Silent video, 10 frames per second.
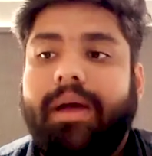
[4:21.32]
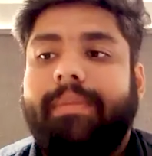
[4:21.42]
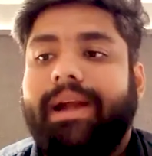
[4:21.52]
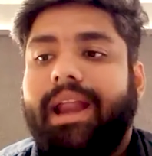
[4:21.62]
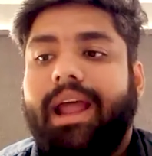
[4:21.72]

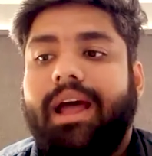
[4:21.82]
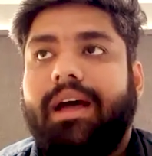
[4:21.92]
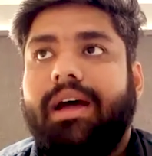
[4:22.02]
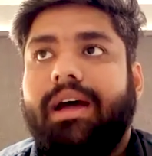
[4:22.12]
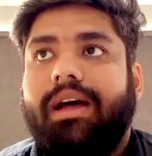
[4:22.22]
but
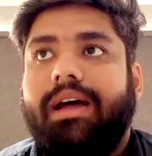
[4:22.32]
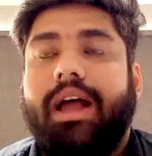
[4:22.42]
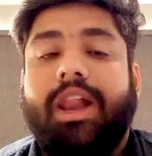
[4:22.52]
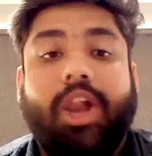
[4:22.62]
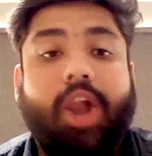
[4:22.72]

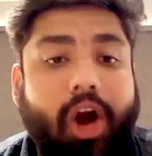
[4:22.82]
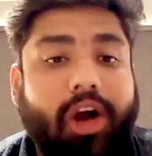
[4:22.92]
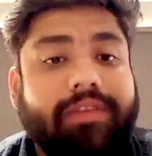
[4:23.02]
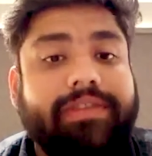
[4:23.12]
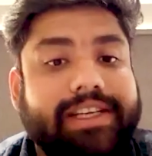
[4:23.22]
a lot
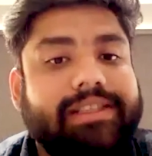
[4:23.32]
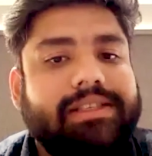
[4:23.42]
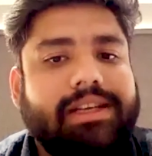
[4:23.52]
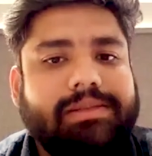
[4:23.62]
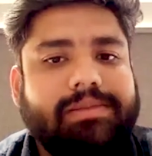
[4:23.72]
of
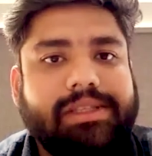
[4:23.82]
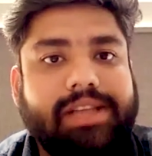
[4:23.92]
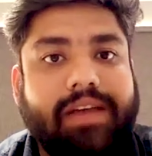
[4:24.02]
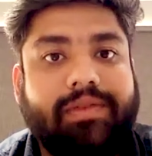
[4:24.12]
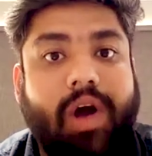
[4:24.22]
research must
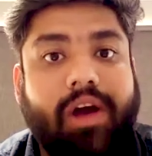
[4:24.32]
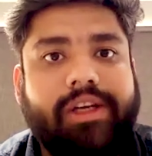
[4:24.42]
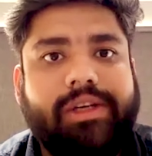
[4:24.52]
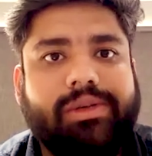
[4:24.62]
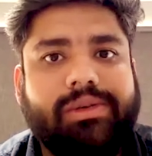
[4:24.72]
have gone
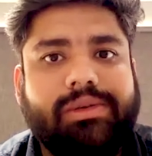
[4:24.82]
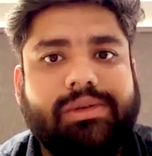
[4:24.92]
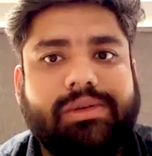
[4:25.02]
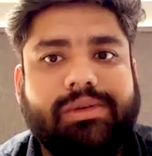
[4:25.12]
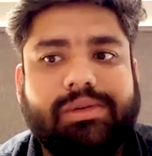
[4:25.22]

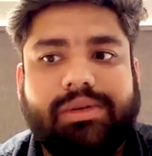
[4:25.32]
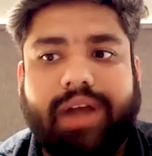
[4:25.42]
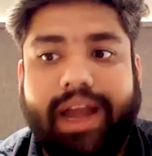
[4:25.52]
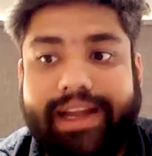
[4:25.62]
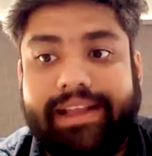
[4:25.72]
into
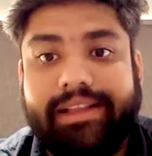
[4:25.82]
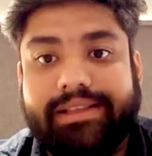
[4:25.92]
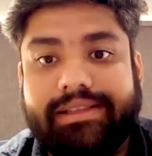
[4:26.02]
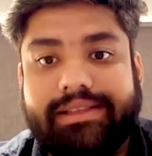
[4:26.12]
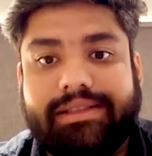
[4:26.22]
writing
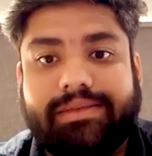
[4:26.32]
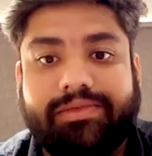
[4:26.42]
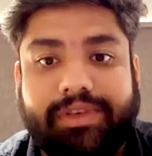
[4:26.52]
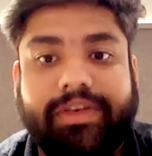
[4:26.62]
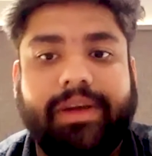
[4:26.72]
this
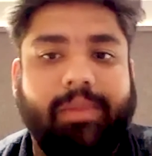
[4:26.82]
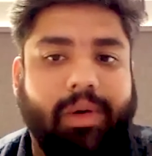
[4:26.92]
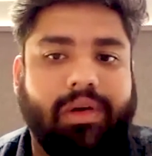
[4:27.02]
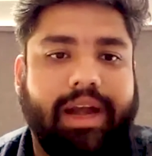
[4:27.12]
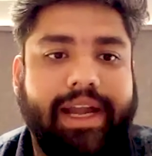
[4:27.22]
vivid
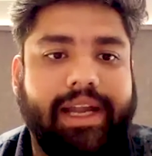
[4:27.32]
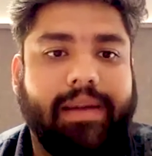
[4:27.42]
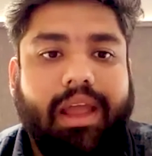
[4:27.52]
book, right?